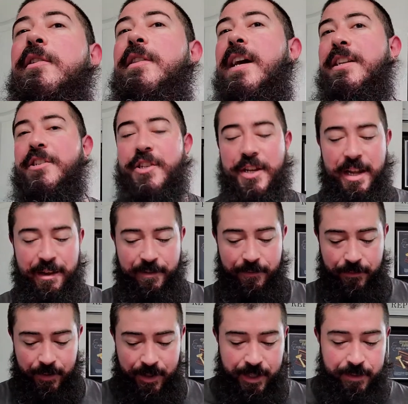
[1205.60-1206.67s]
that shave
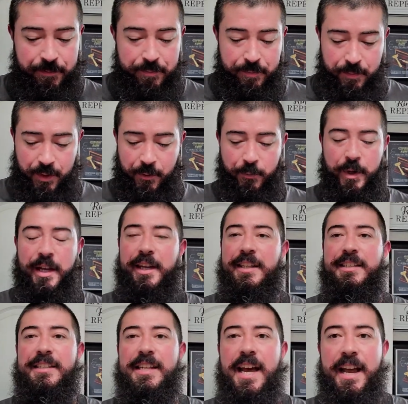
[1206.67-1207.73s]
went
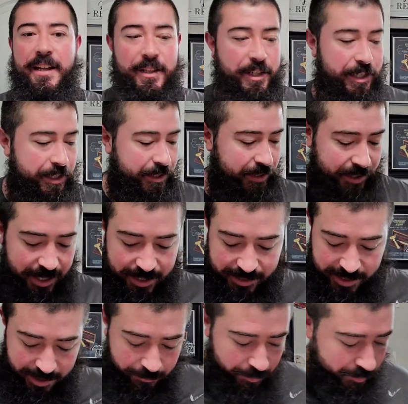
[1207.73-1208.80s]
exactly as
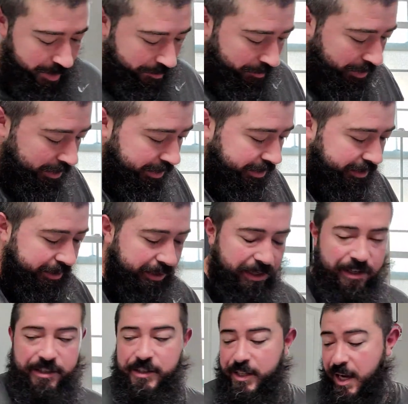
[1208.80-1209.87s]
I remembered it.
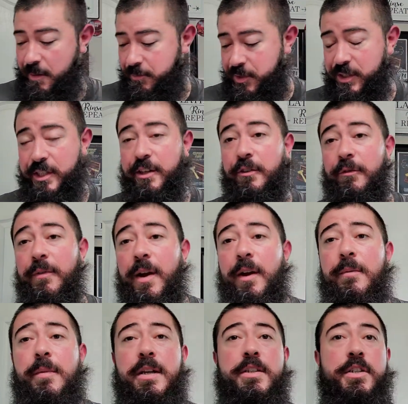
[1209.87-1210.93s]
I, am still very
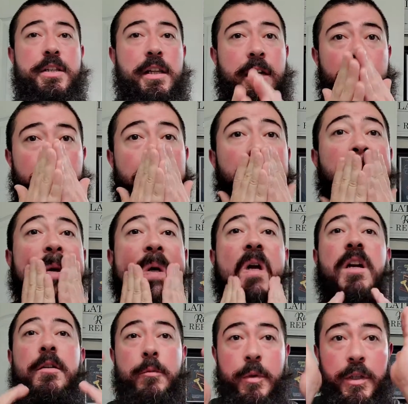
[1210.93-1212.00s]
much in love
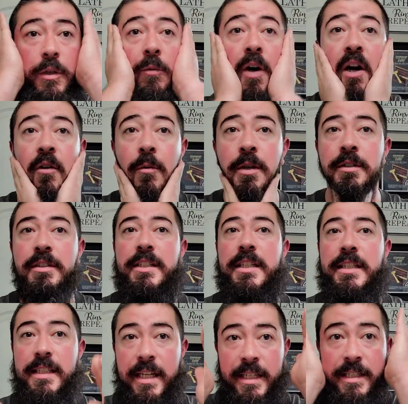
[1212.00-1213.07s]
with the Rockwell
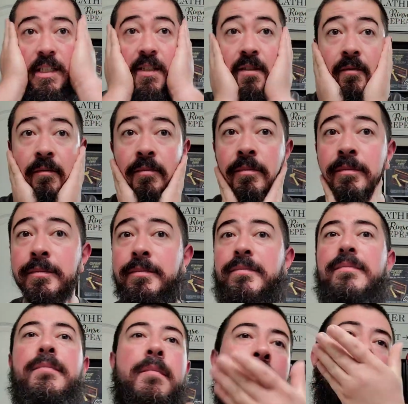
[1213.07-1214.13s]
6S.
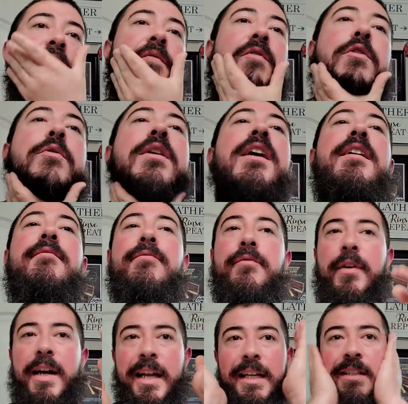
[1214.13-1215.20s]
If you have
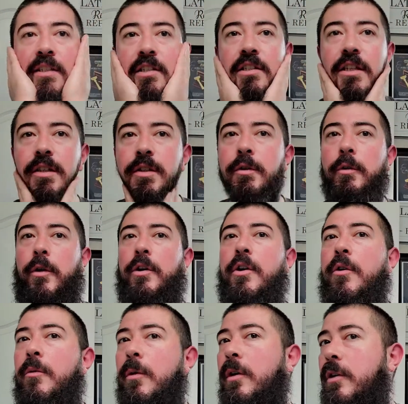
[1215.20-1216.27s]
friends or
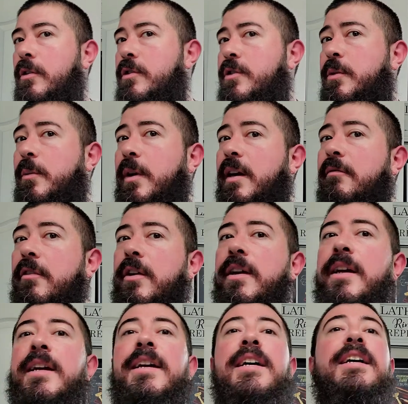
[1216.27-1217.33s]
coworkers or whatever
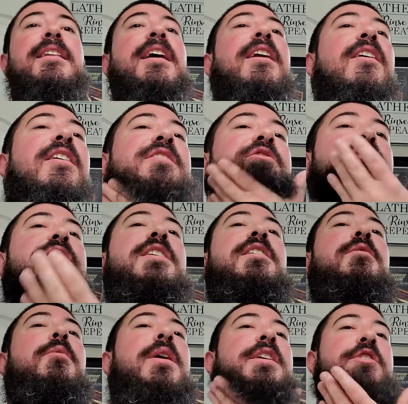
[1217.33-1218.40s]
that are interested
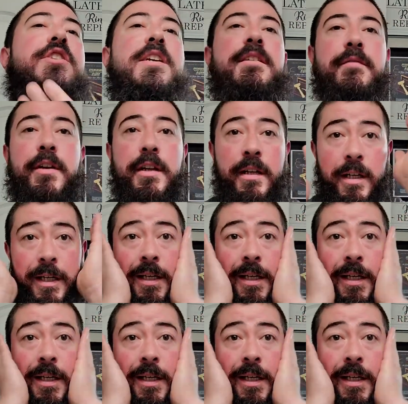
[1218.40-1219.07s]
in wet shaving